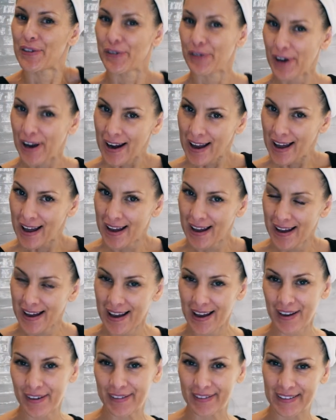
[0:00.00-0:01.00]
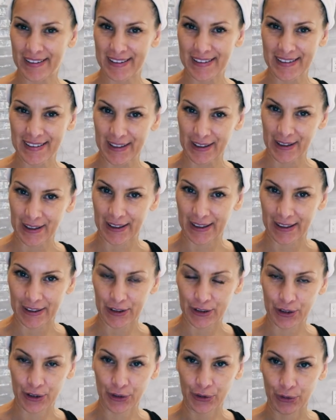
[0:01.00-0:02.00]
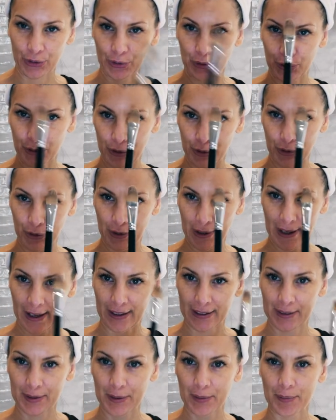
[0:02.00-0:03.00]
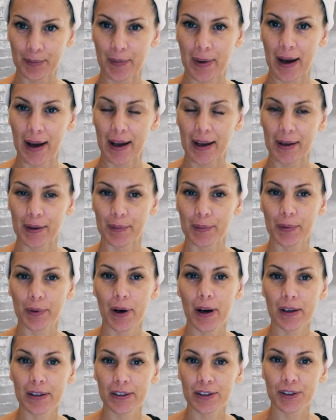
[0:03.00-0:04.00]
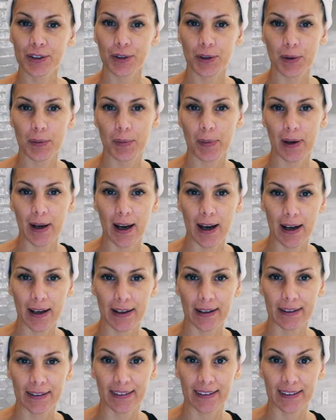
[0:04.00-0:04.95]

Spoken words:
Voilà, I've decided to go get my brush to apply